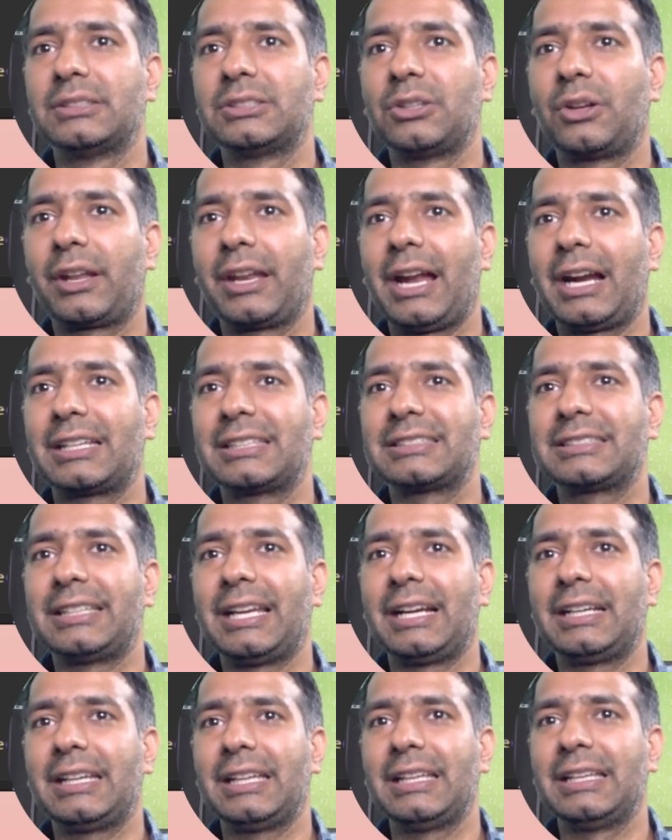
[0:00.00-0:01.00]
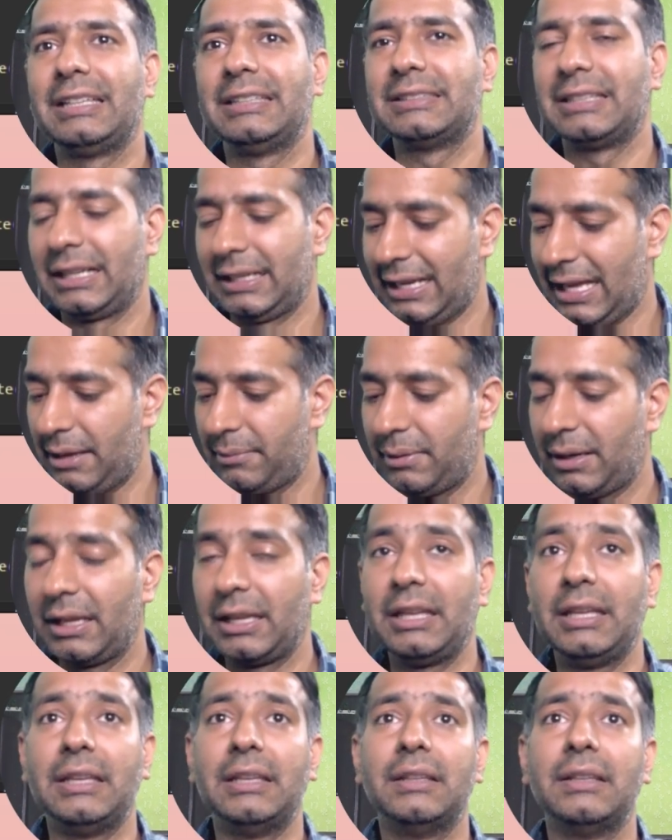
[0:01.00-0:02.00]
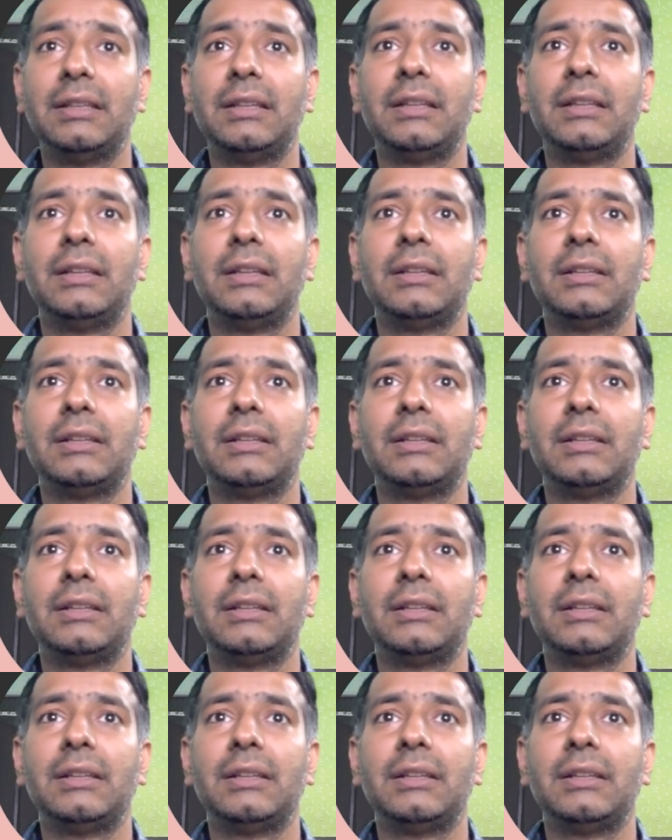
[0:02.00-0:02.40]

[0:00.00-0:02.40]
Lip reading: So React Stack is a library.